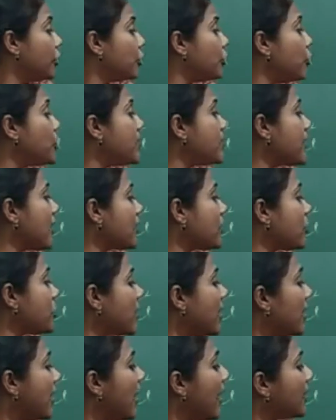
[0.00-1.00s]
To such
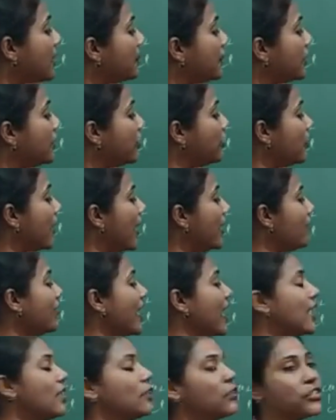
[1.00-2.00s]
a carbon you have
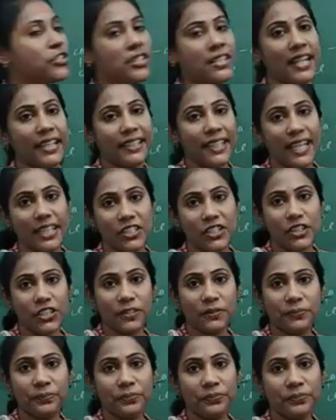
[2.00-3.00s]
halogen
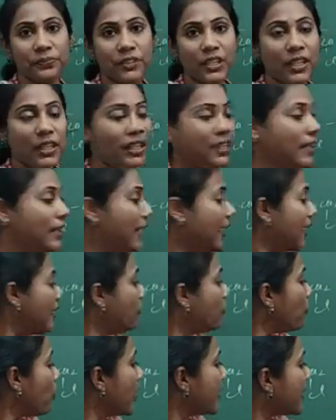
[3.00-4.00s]
attached.
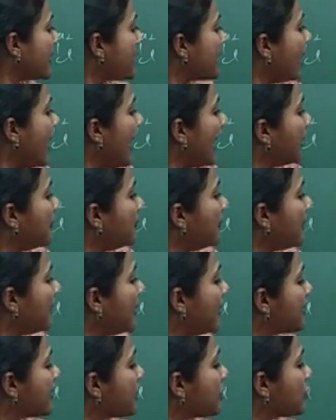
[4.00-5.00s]
And what is the
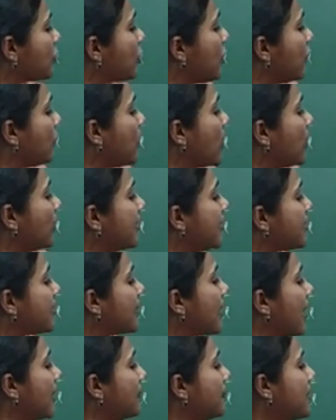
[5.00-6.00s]
hybridization of all these
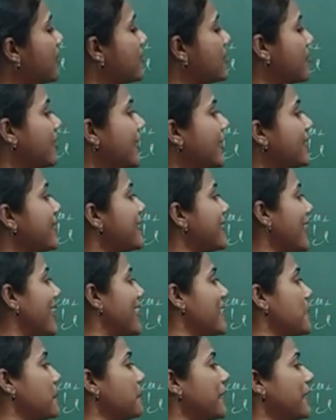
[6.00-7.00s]
carbons? It's
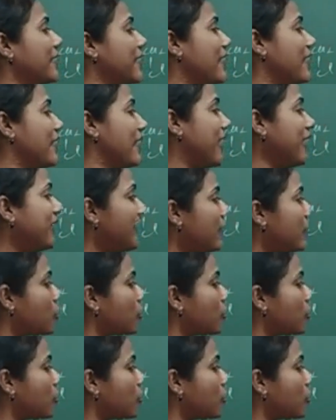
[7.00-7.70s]
sp3, right?